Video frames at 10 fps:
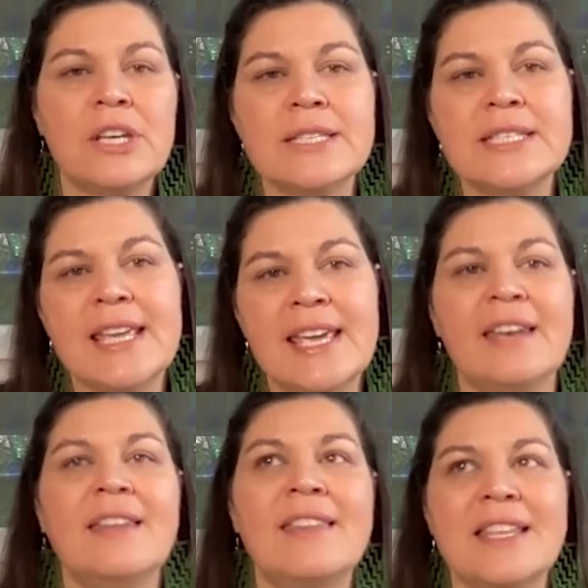and
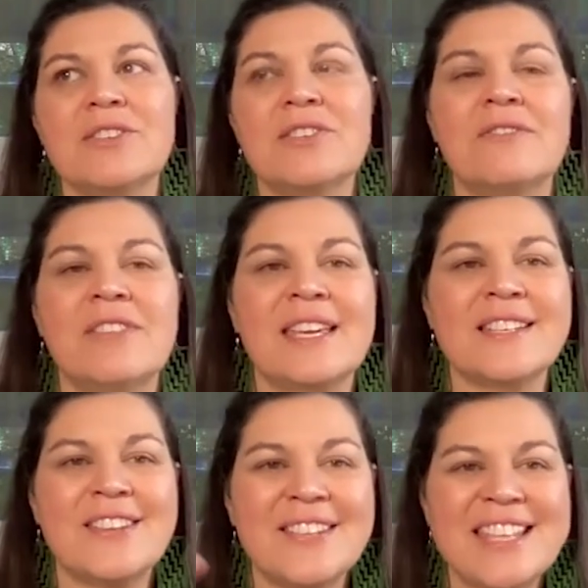seen and that sort of thing
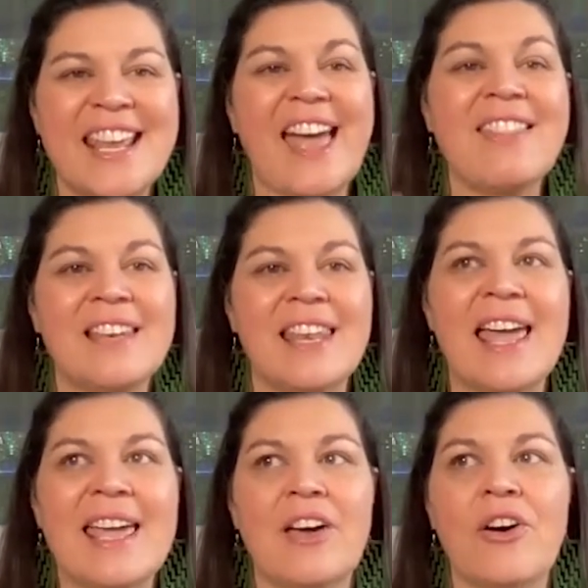so it's that other
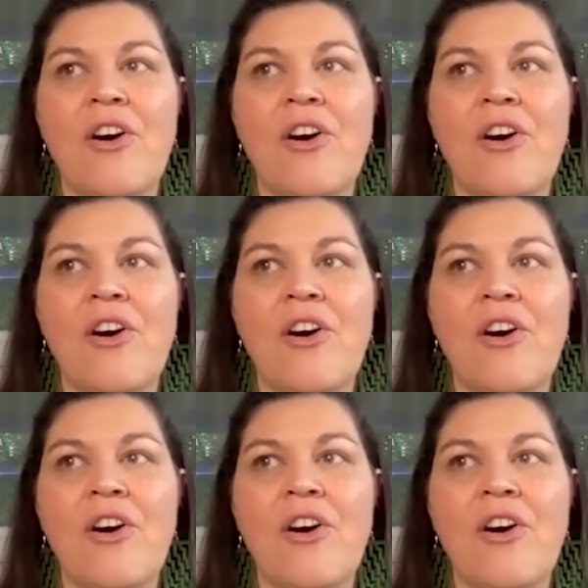layer